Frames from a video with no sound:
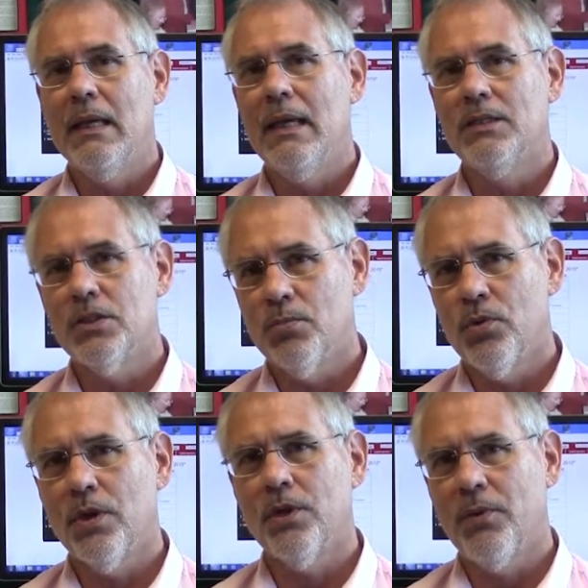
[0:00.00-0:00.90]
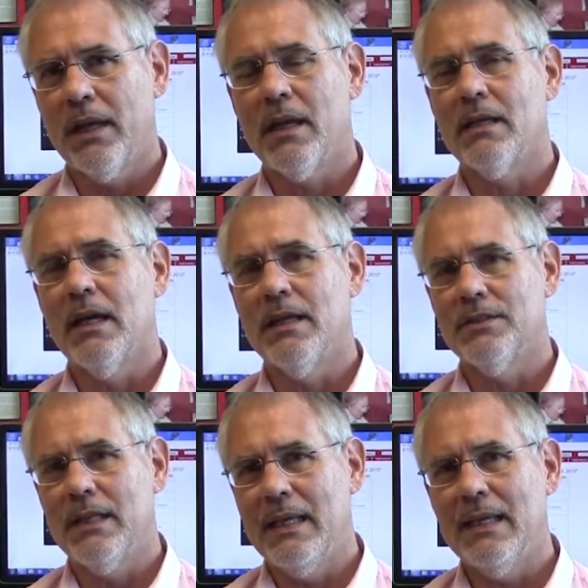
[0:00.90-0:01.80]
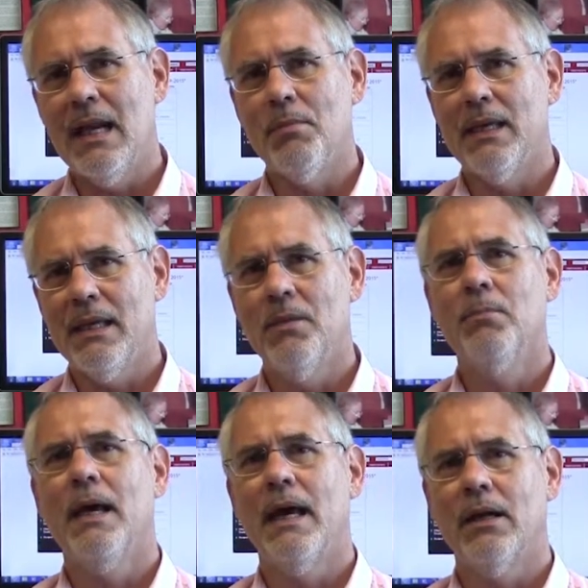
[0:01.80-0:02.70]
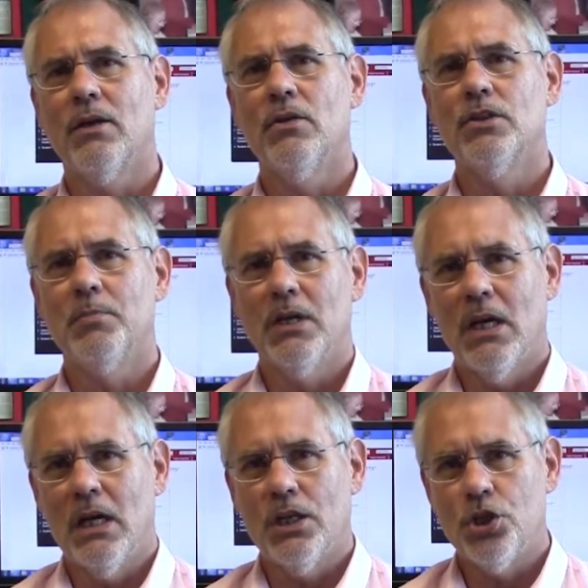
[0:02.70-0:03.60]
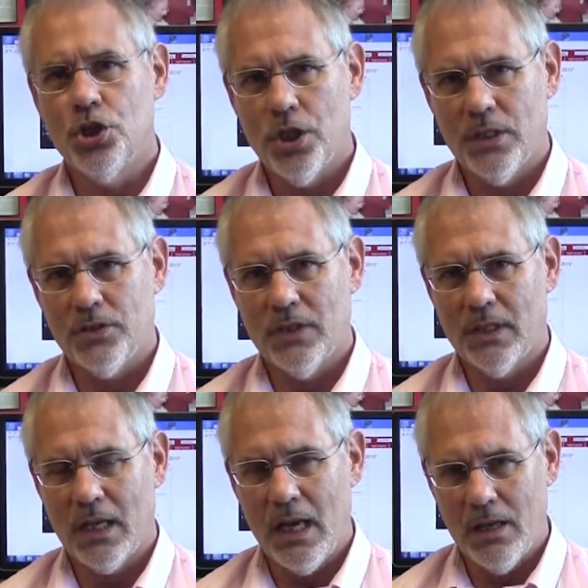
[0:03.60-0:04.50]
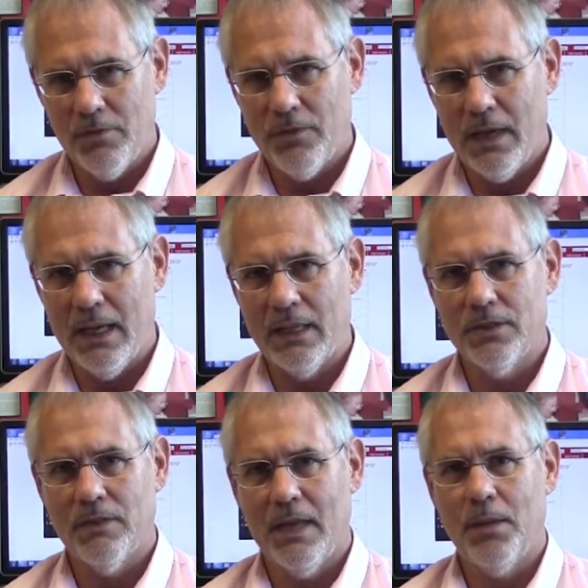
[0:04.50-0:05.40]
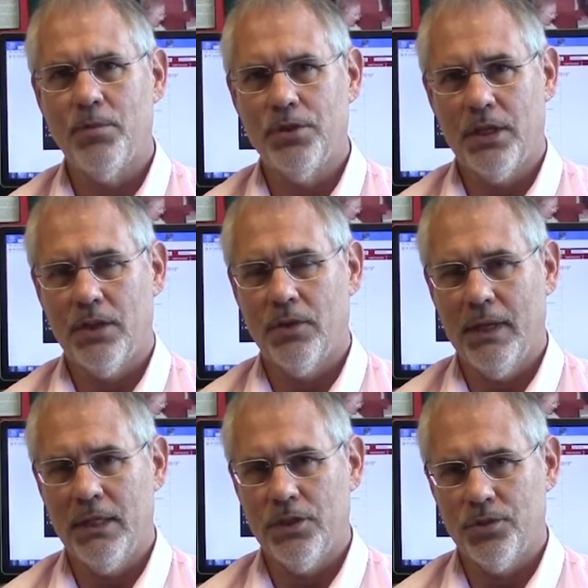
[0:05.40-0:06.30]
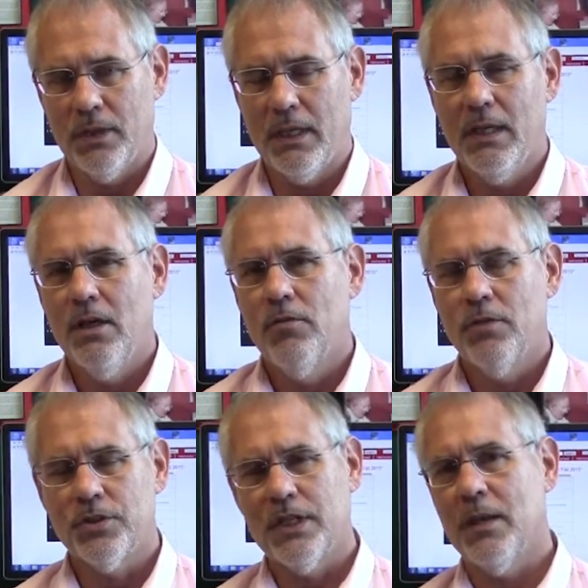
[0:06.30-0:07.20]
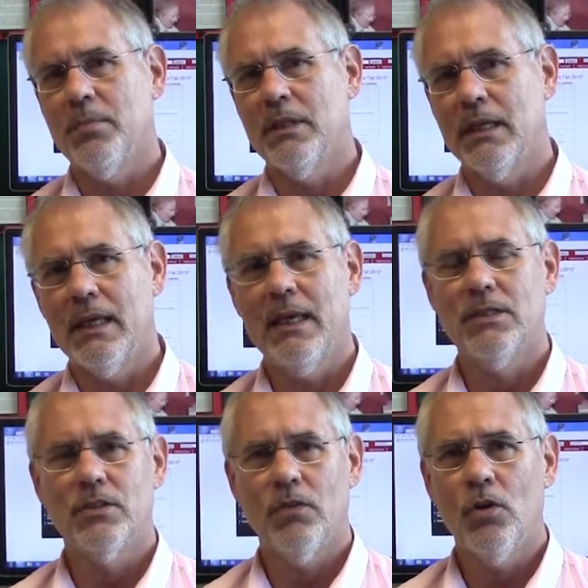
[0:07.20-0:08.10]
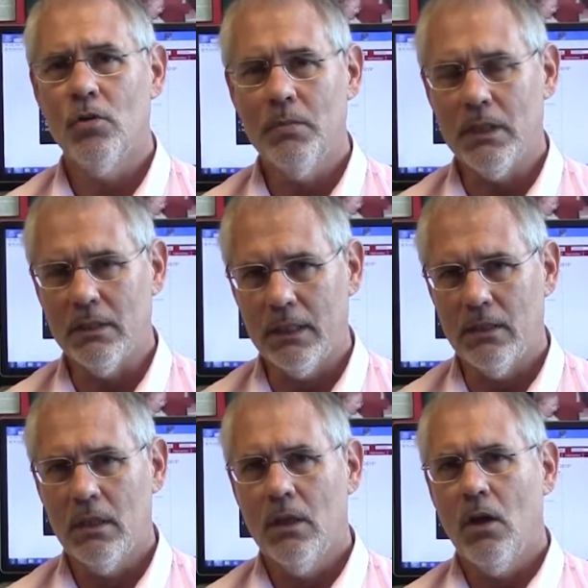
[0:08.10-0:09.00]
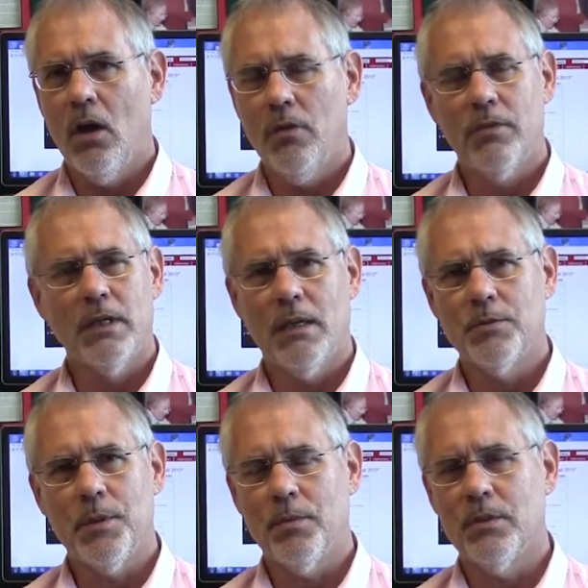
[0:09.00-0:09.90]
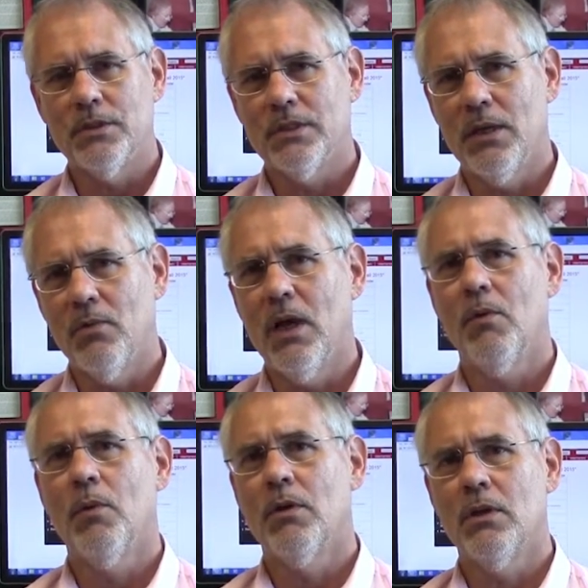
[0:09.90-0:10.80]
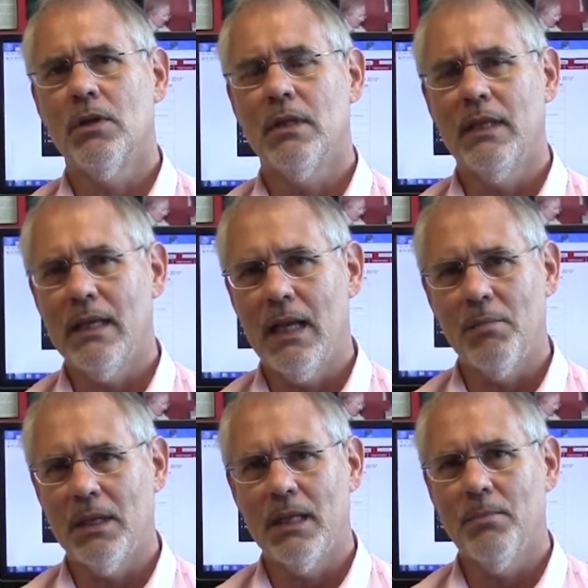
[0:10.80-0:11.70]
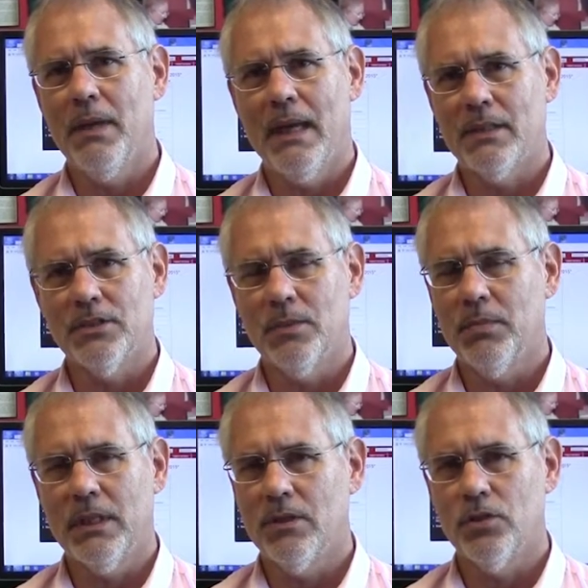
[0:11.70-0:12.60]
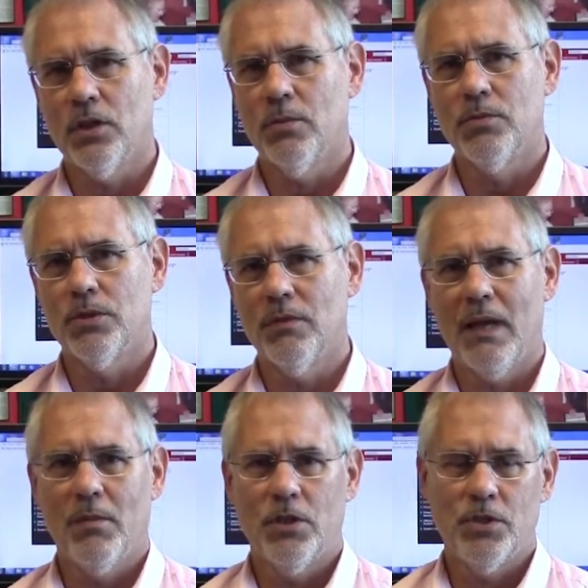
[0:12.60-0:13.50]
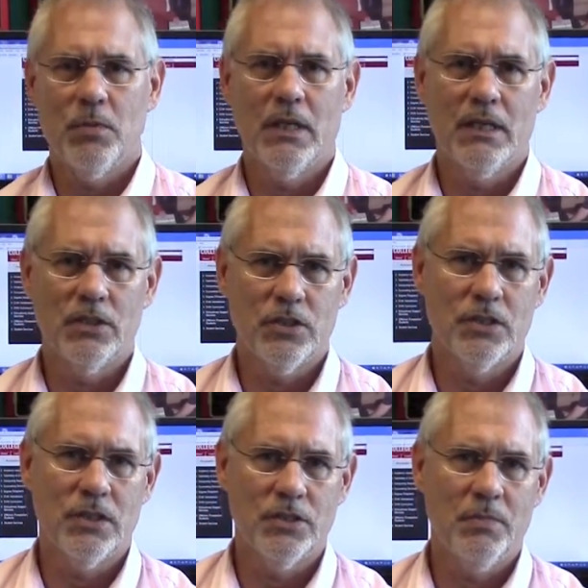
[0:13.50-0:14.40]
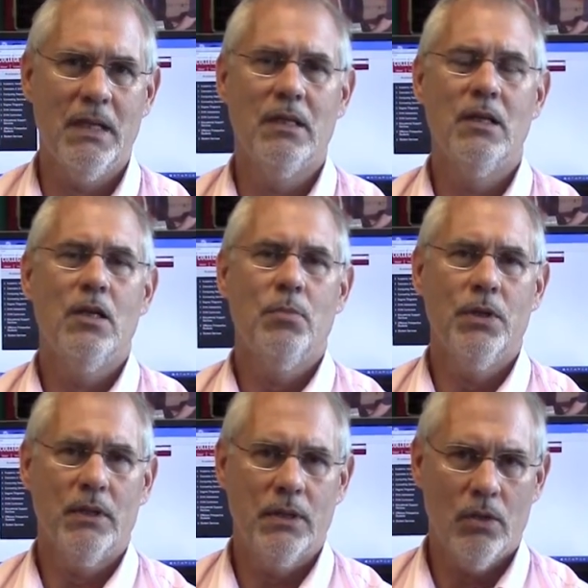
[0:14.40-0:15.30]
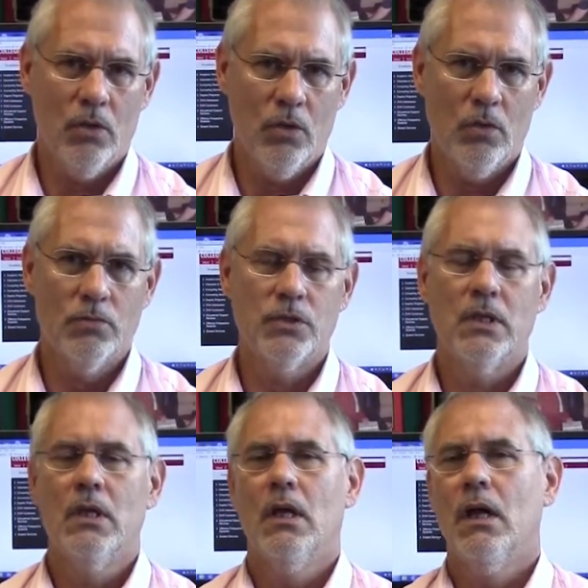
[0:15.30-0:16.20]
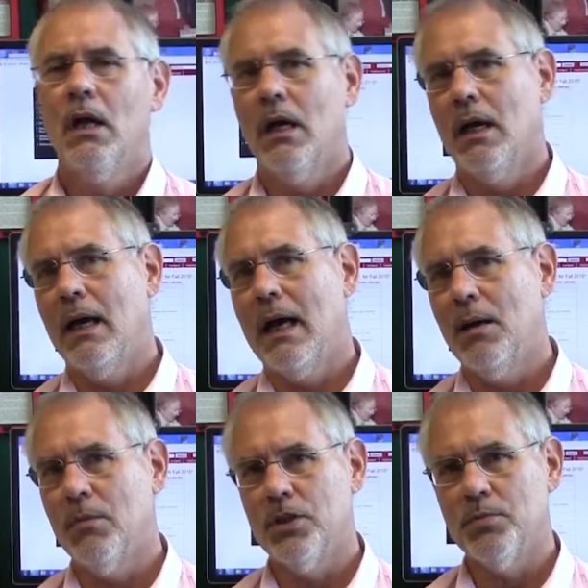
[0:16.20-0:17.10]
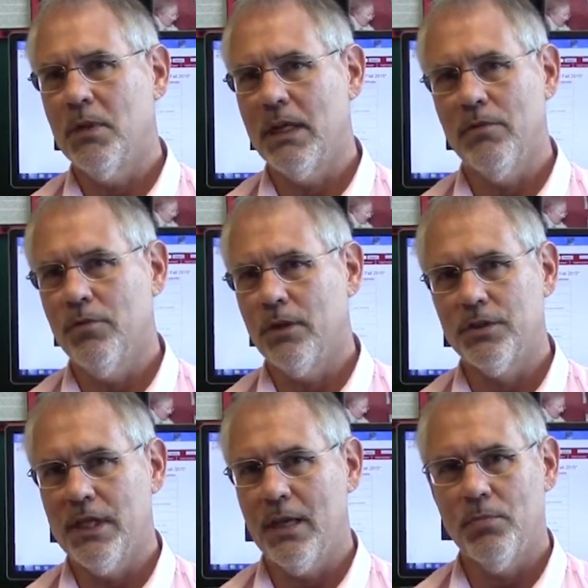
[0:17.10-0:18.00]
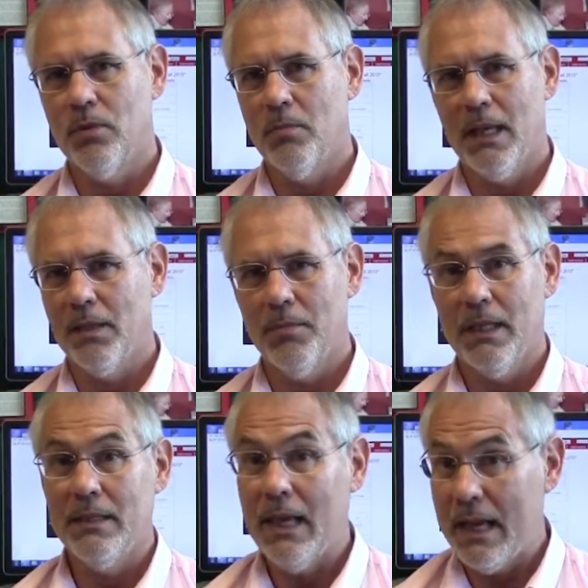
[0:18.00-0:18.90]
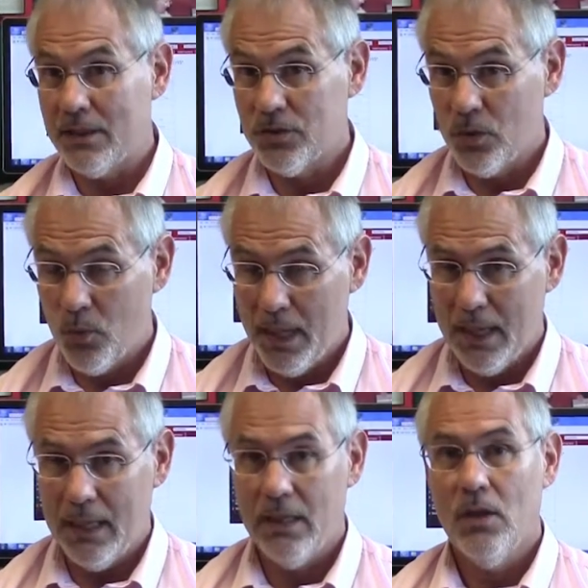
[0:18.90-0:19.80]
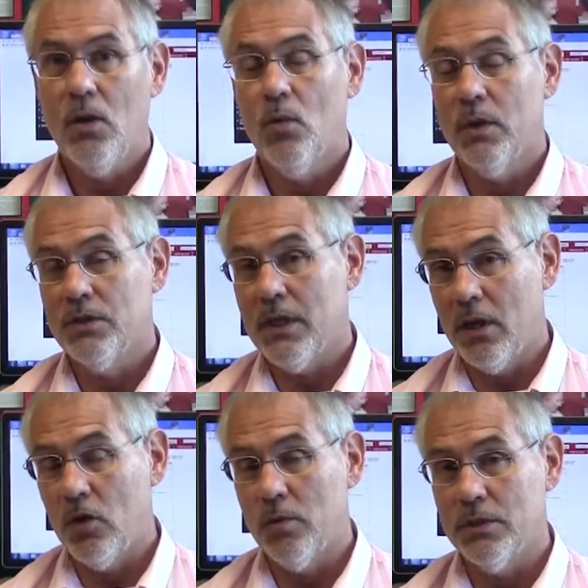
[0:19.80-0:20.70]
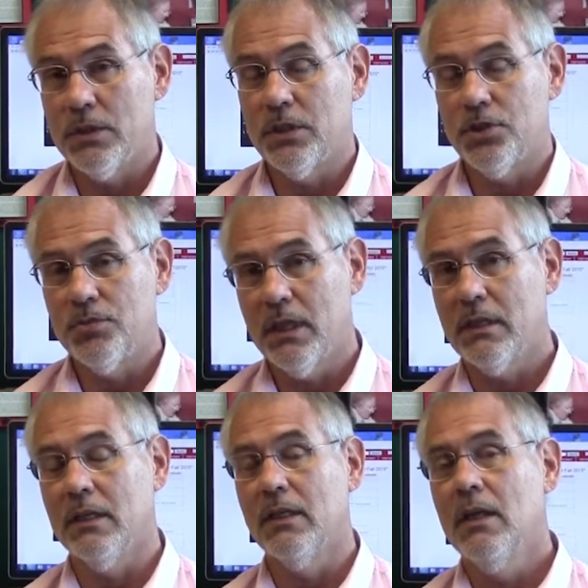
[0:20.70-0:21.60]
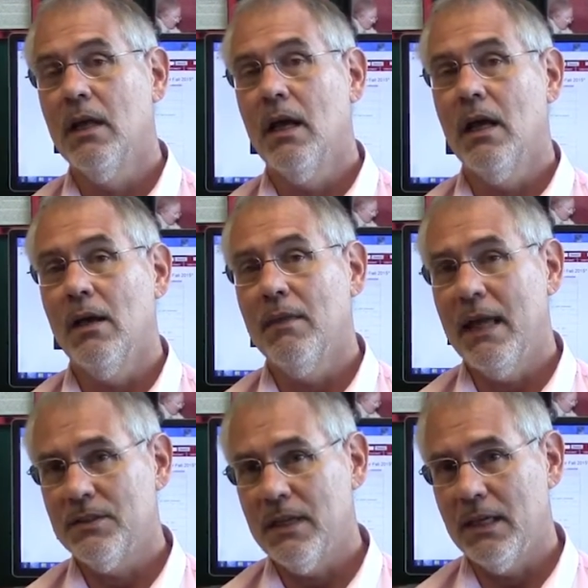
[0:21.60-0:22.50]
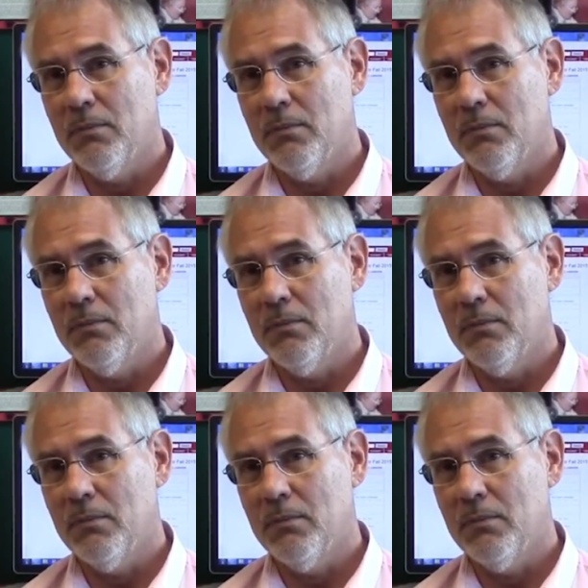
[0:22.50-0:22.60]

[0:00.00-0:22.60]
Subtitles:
It's important to recognize that economic impact goes beyond just the confines of that particular industry. For example, in the case of home building, oftentimes people will say, well, we want to look at the economic impact simply in terms of how much money is spent building the homes, how much money, for example, might be taxed away once that home is constructed. That's